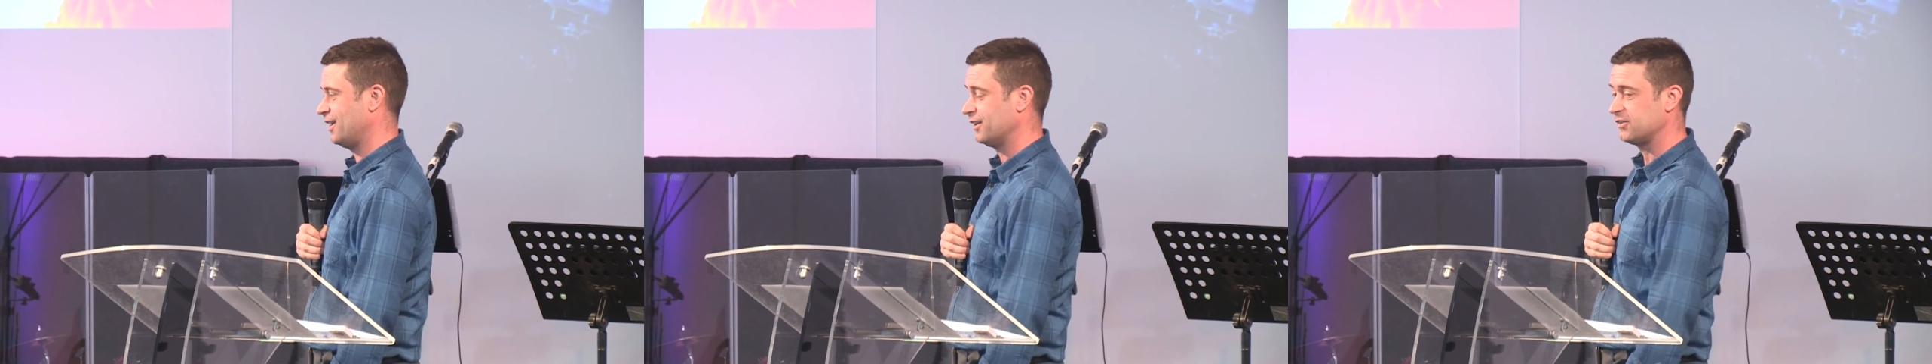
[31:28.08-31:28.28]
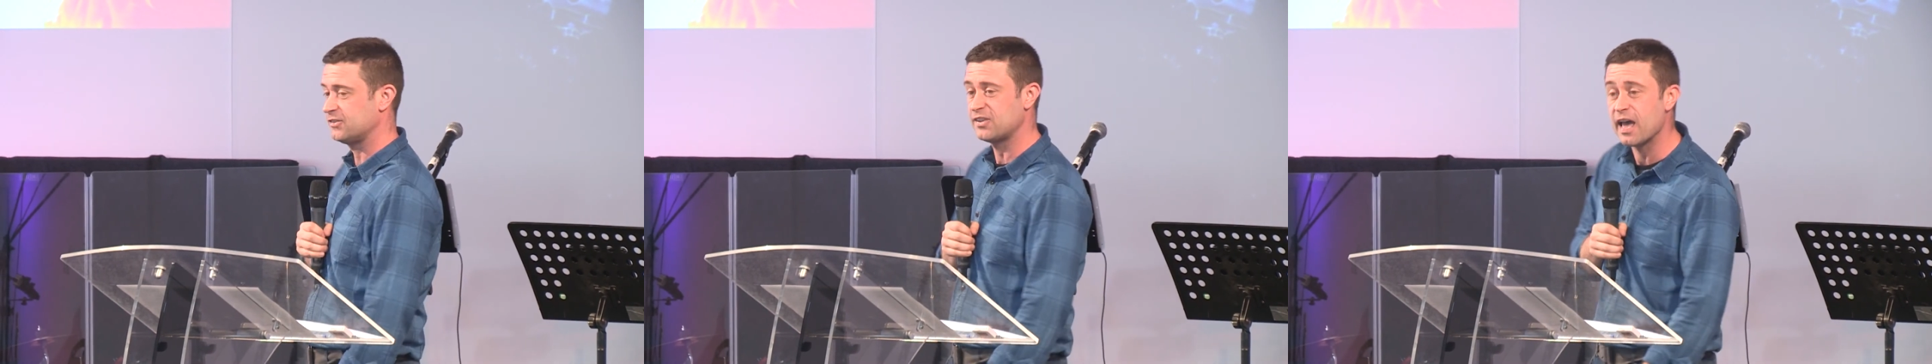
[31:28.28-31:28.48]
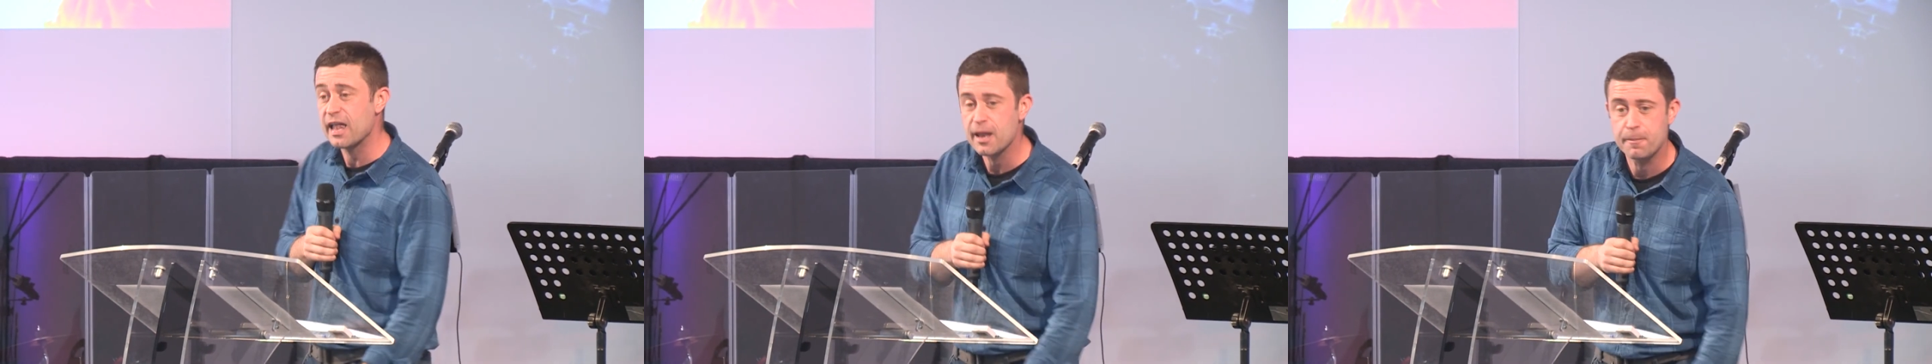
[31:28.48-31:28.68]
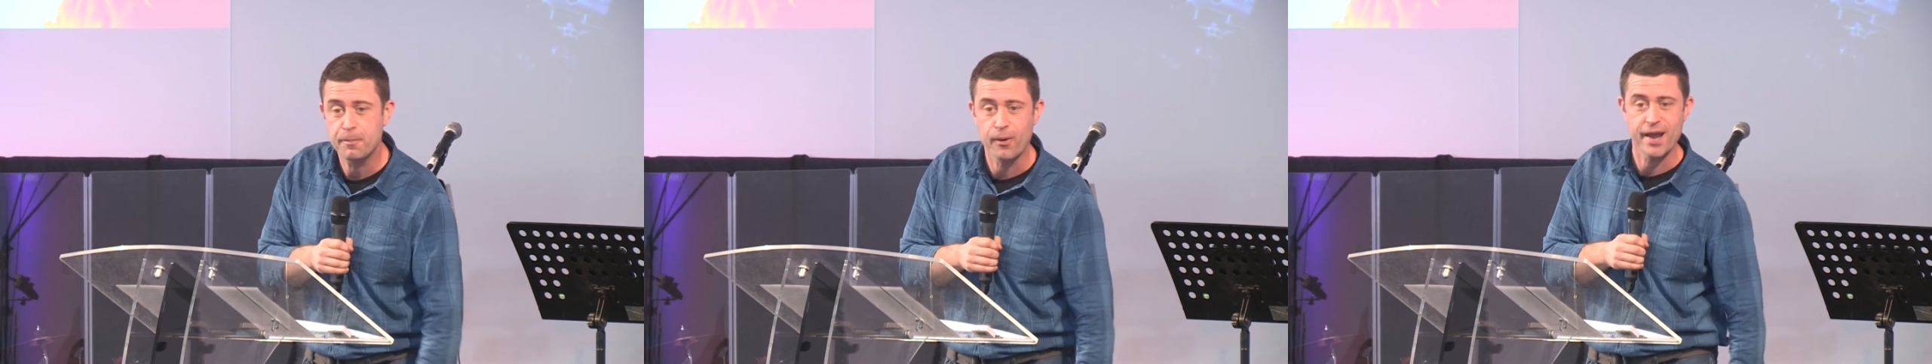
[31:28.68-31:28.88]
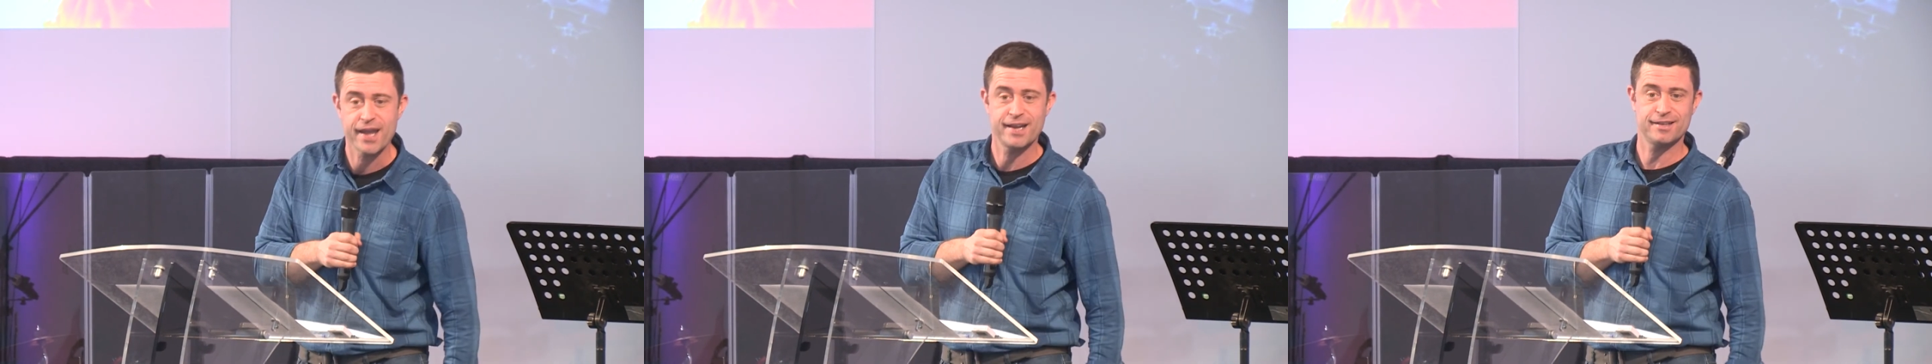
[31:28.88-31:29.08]

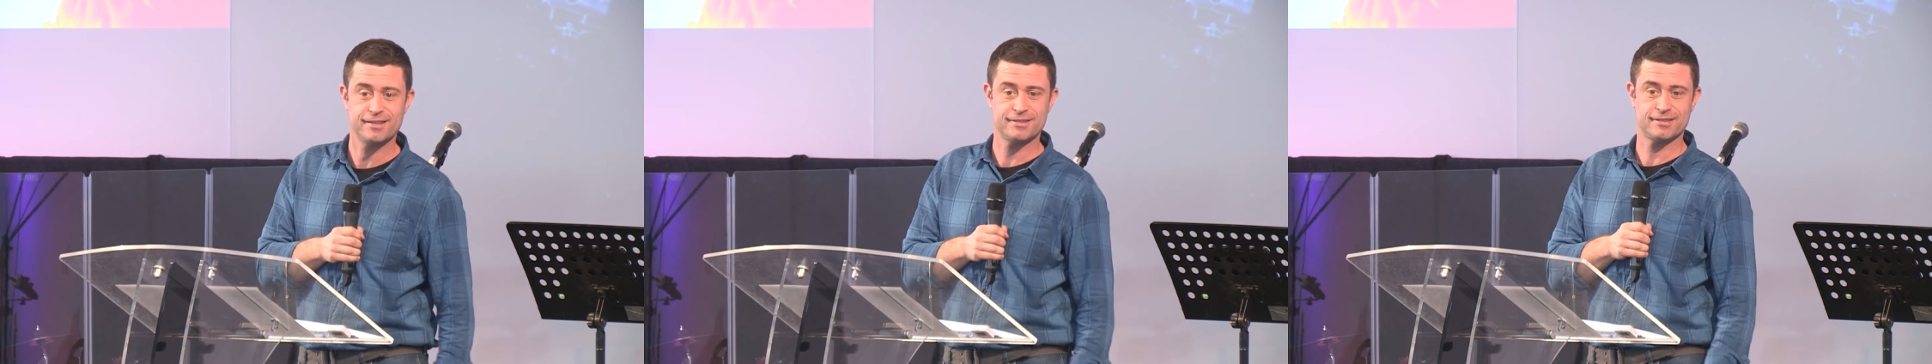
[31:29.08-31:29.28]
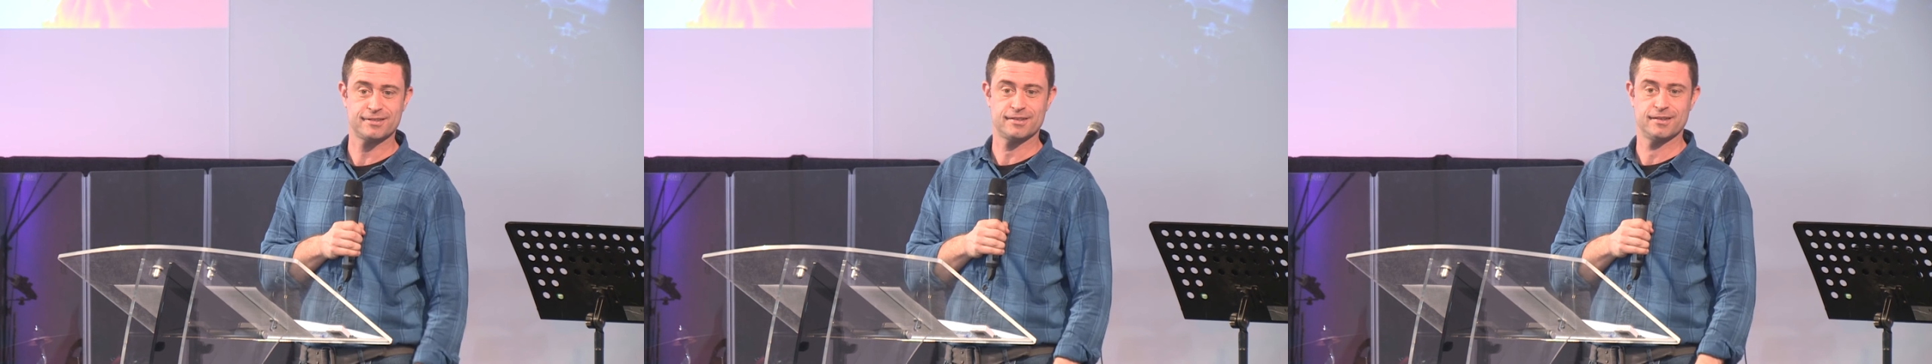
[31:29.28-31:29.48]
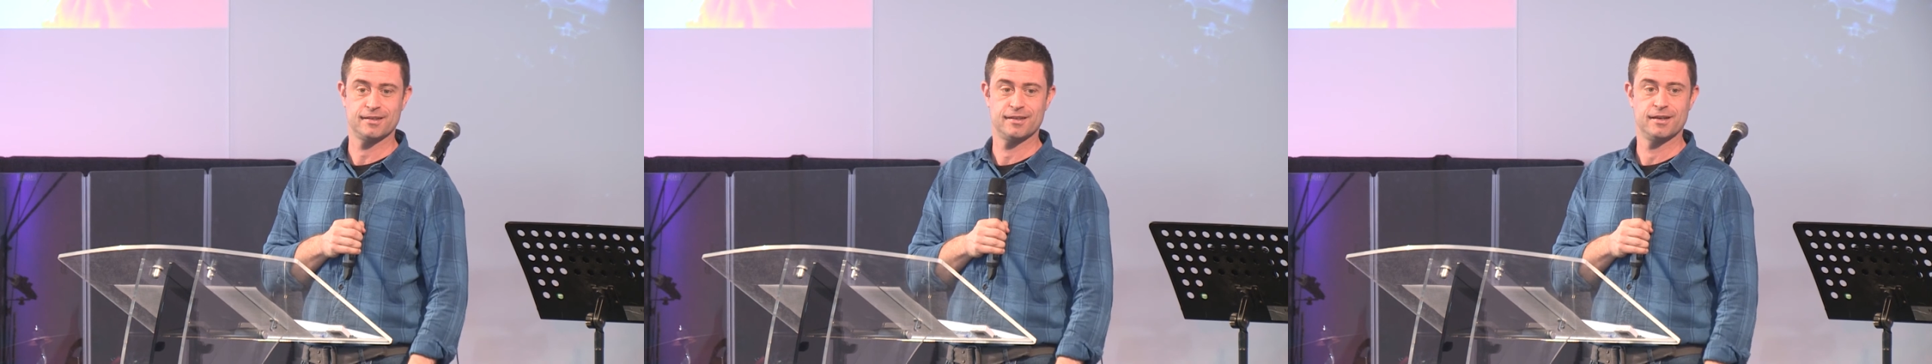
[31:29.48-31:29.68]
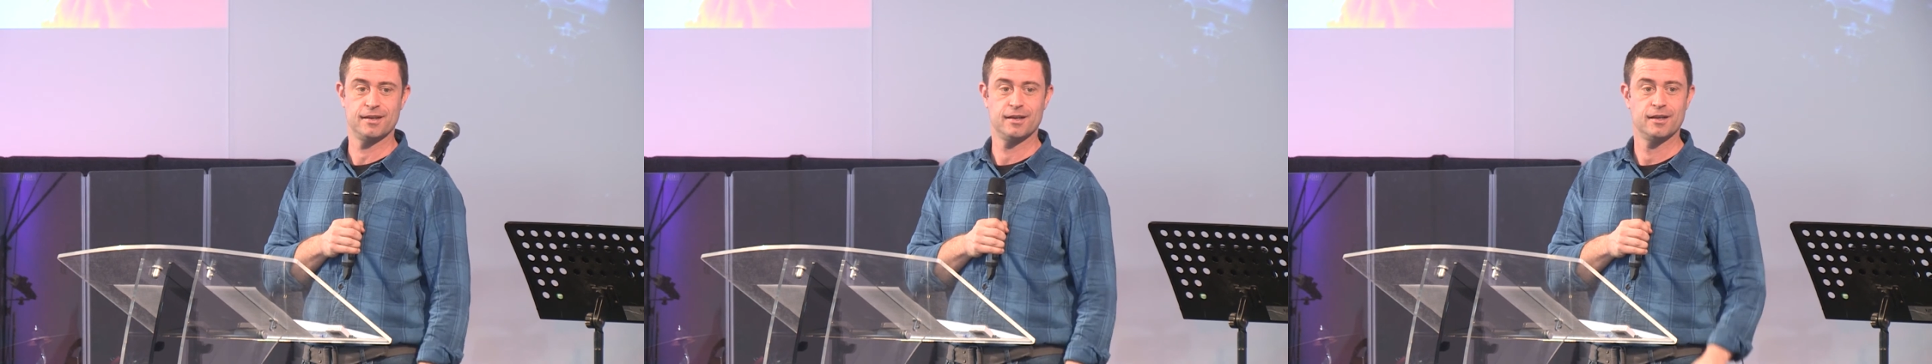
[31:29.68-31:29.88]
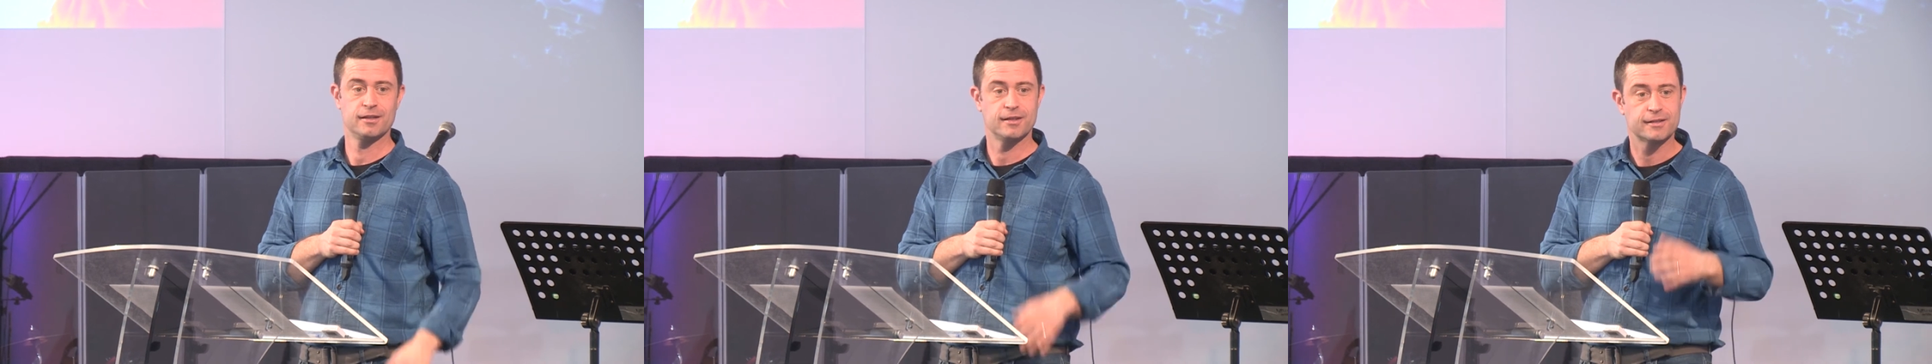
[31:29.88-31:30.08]
Celebrate
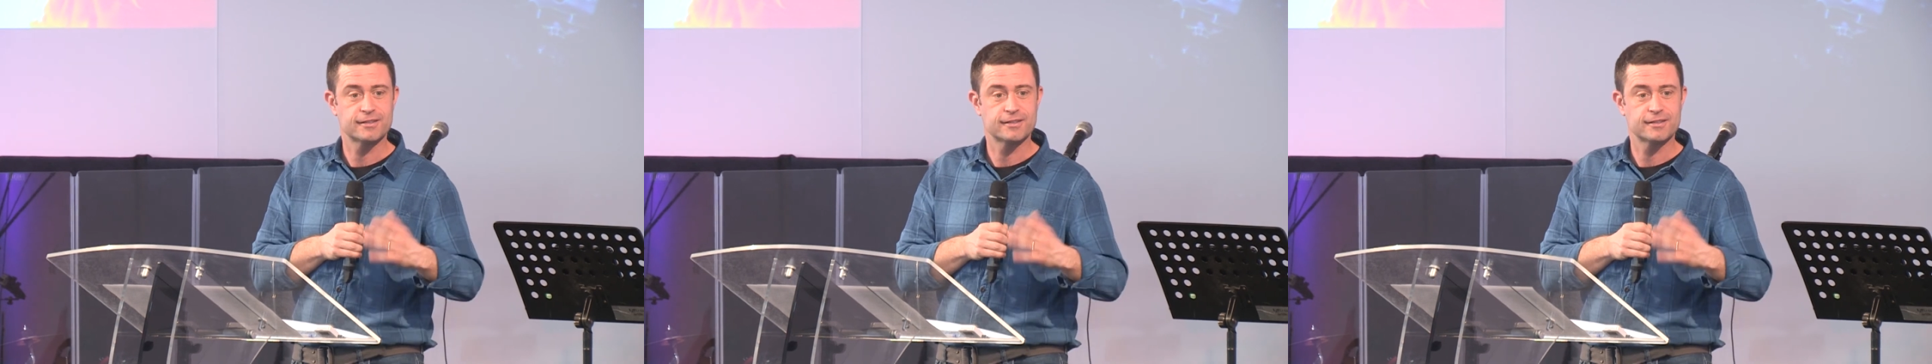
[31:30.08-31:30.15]
the